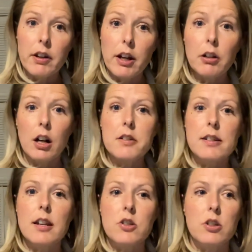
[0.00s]
Air Guard
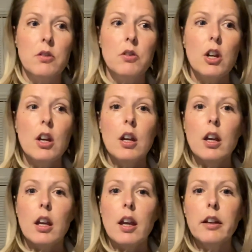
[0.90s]
Station.
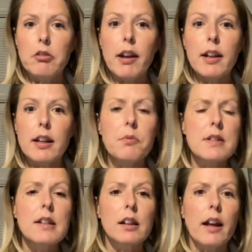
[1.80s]
And granted, it
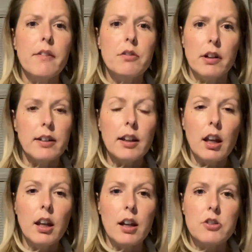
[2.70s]
wasn't a life threatening
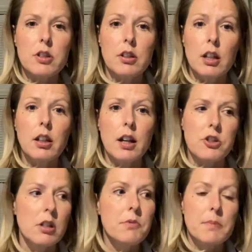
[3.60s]

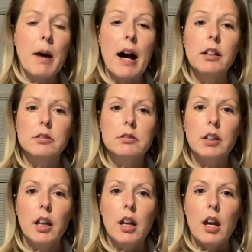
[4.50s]
concussion, it was
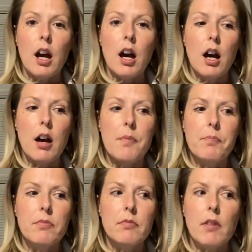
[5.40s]
mild. Um,
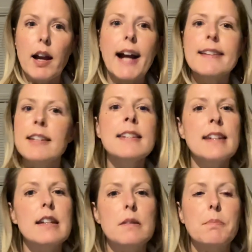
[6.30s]
I didn't
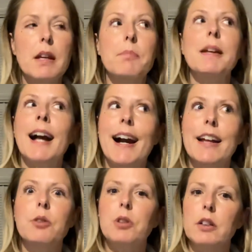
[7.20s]
need to be
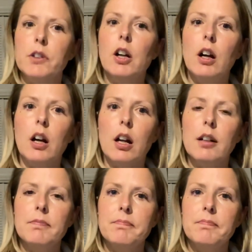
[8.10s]
behind the wheel of a car.